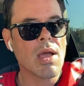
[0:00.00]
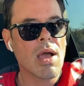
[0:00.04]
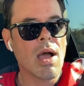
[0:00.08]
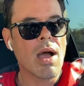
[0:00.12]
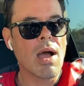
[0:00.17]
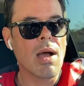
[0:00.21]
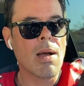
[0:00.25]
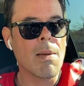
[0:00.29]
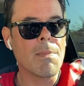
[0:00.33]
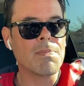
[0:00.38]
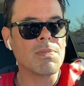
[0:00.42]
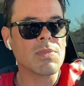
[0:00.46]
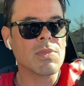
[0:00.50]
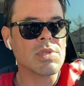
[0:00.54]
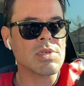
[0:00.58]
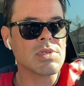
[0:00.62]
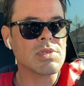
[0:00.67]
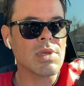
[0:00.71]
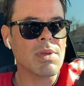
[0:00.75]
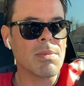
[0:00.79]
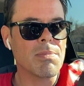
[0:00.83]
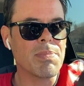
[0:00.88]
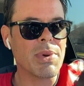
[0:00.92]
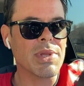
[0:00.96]
Um,
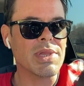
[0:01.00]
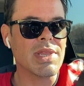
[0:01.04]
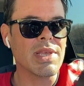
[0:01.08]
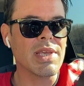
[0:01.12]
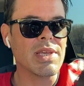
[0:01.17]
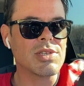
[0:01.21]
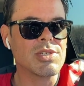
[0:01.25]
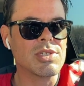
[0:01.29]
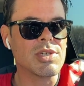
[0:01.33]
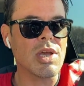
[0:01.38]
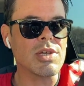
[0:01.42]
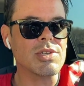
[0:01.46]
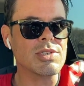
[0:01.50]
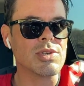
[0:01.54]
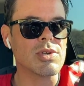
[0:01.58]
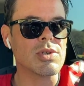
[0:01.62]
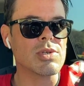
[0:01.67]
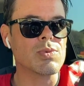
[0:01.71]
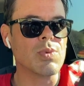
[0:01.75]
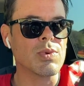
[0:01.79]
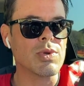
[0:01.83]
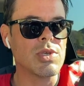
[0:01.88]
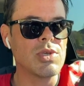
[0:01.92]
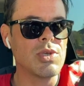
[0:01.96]
but the
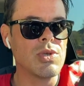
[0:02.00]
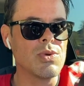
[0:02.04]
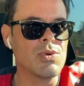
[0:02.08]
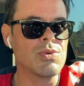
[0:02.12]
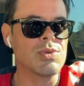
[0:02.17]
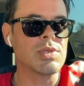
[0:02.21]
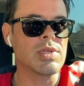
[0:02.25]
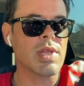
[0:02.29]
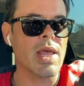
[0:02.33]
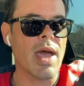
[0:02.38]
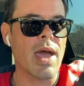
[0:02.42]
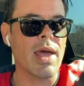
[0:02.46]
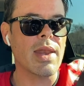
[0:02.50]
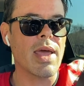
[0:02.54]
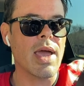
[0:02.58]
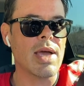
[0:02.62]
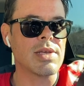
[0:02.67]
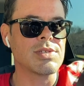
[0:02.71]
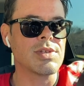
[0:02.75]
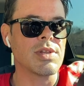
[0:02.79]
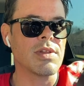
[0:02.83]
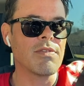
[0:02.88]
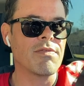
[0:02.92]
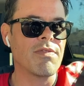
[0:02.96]
adjusters will use that
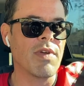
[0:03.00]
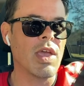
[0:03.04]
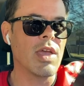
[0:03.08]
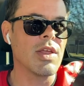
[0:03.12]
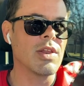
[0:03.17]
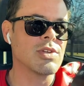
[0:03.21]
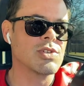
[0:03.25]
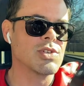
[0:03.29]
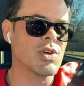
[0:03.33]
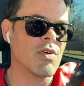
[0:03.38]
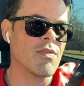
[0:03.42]
as an advantage